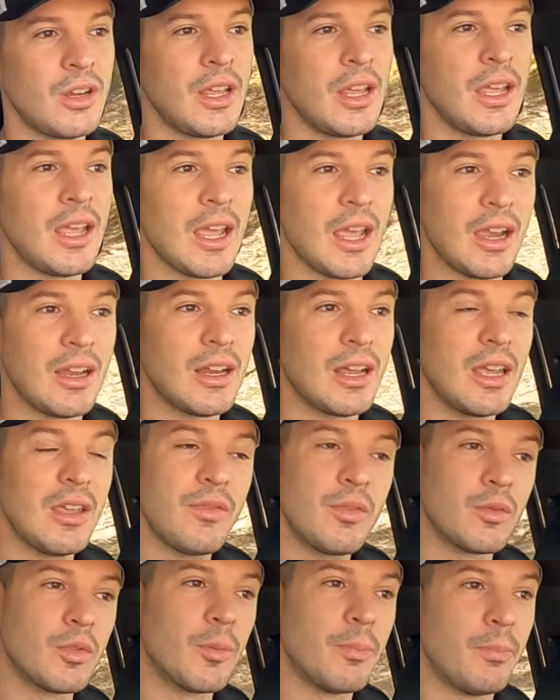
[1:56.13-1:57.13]
And I
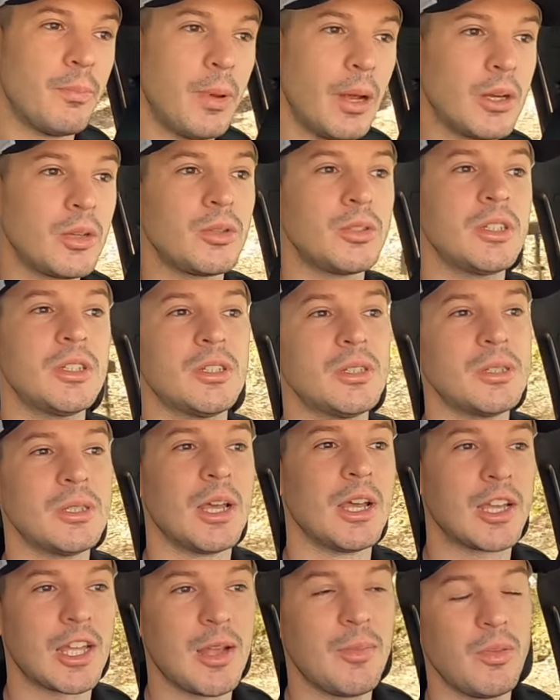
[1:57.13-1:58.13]
even rebutted
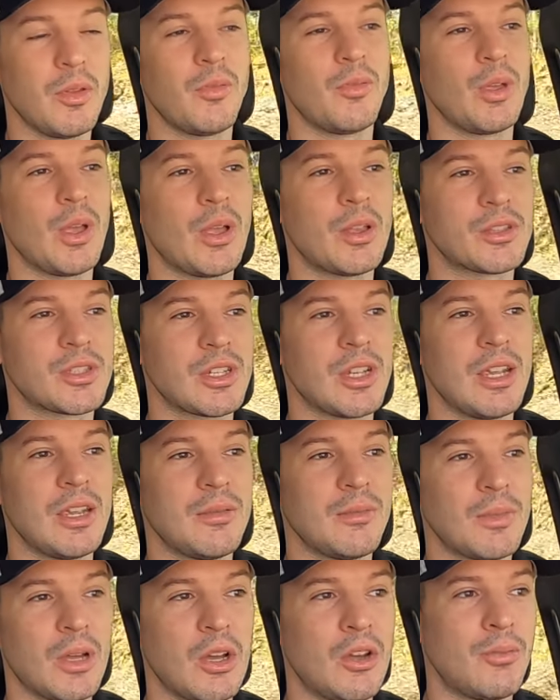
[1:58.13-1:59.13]
a couple of y'all
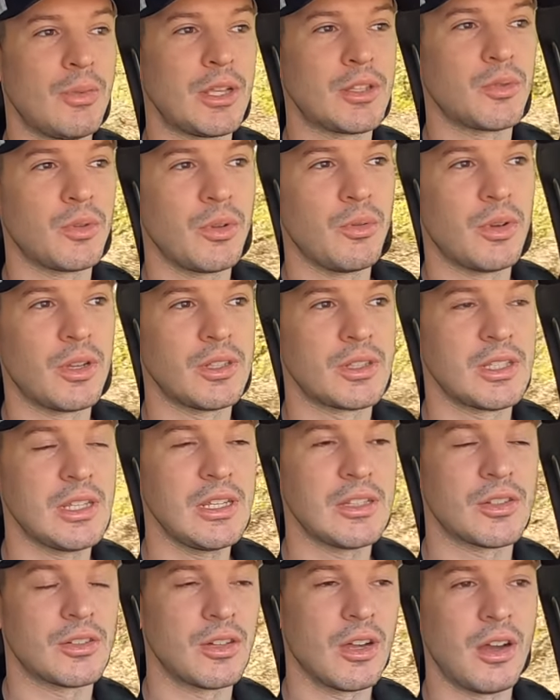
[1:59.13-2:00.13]
saying, oh, my 21
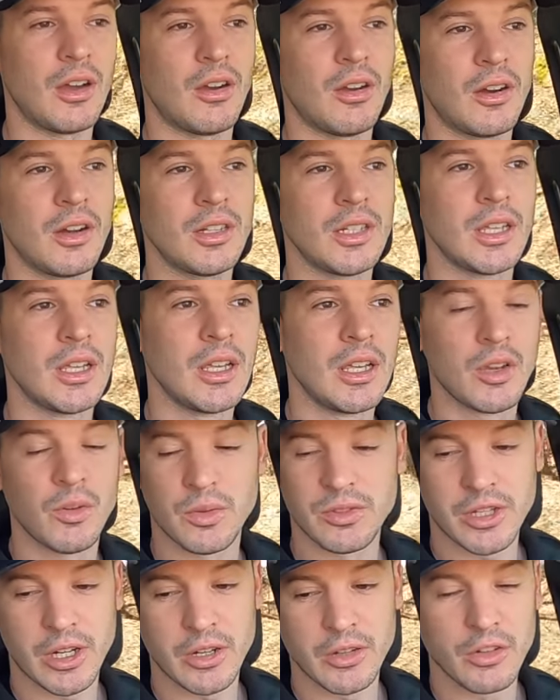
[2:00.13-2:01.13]
seats are not hard,
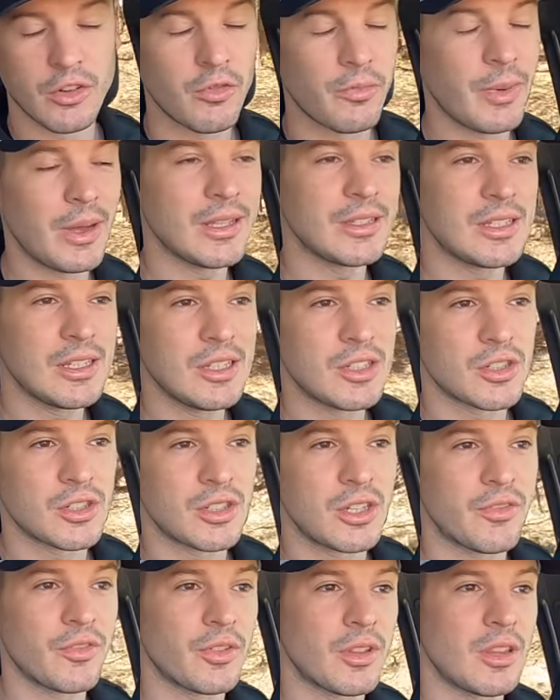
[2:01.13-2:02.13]
which I don't know if my seats are
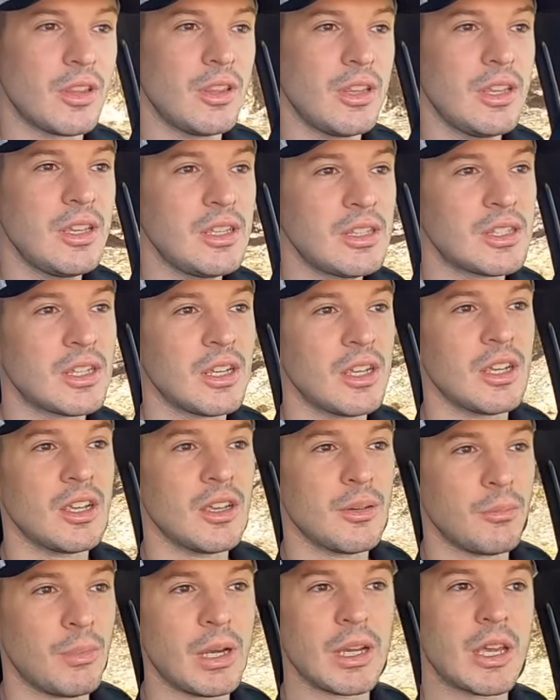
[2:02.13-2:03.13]
different than these.
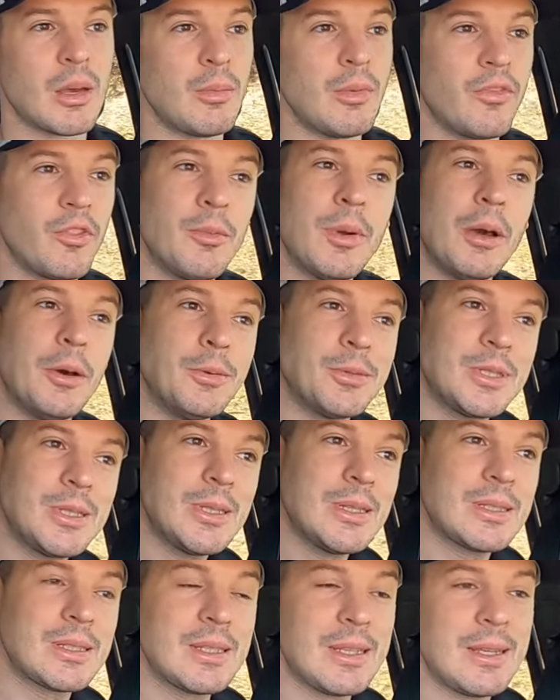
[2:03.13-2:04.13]
But coming from my 06